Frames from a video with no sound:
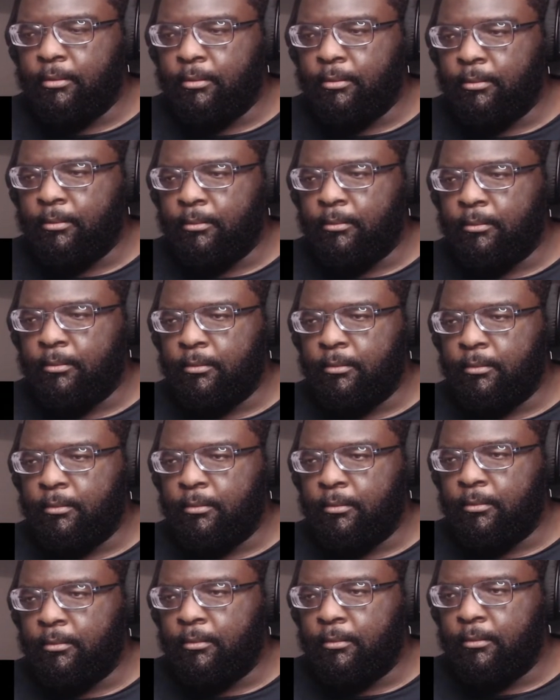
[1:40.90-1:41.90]

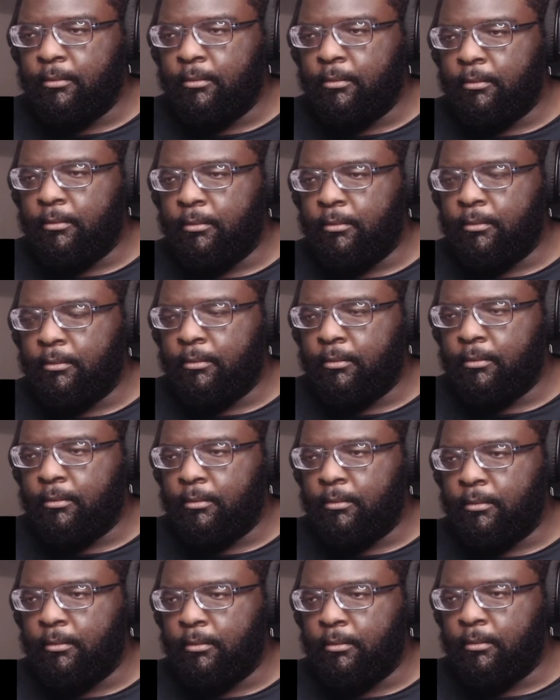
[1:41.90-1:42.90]

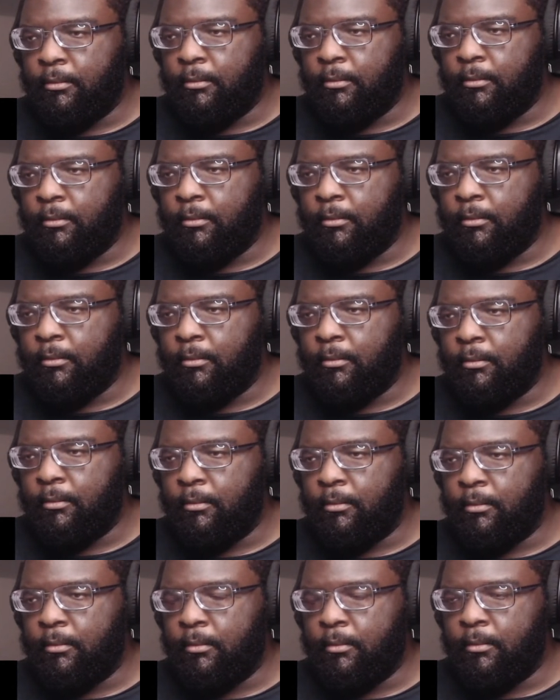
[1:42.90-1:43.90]

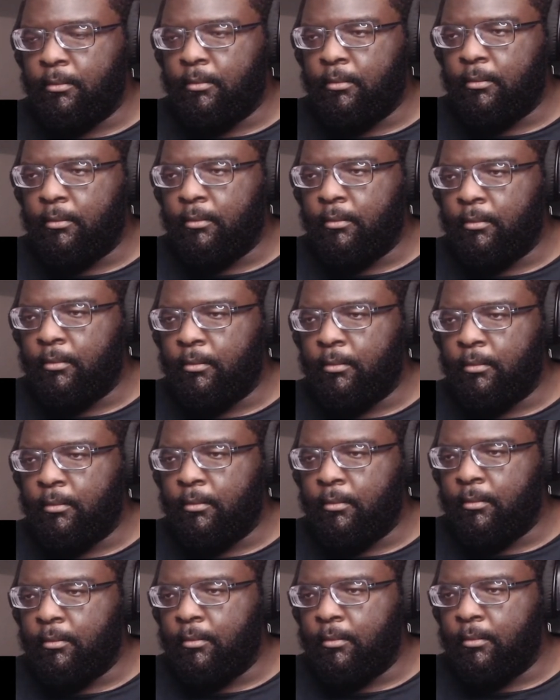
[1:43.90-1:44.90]

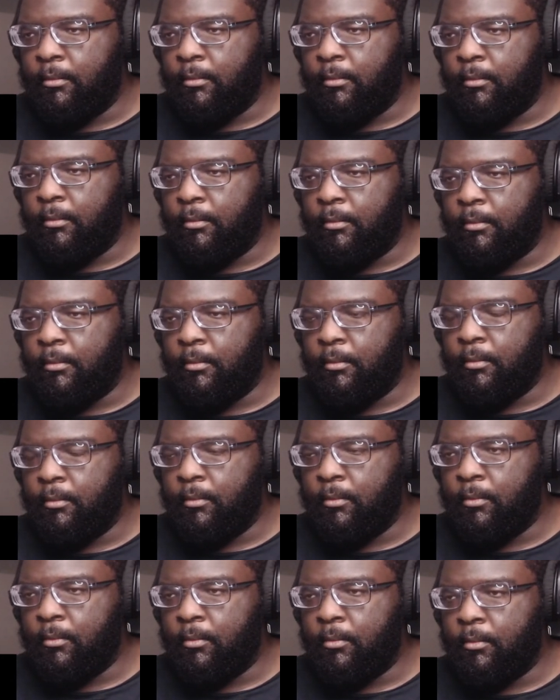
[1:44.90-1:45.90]

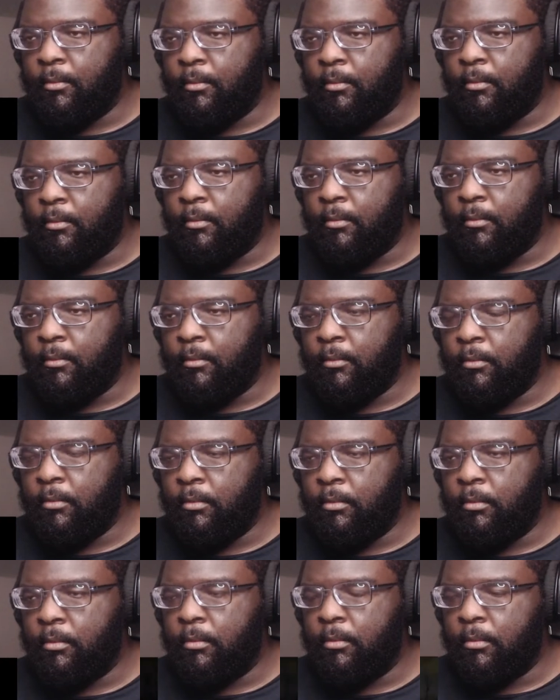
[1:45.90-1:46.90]

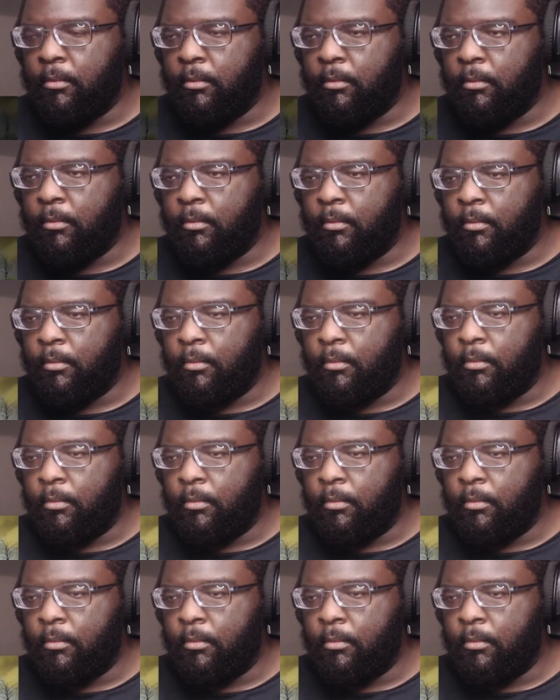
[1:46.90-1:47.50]
(silence)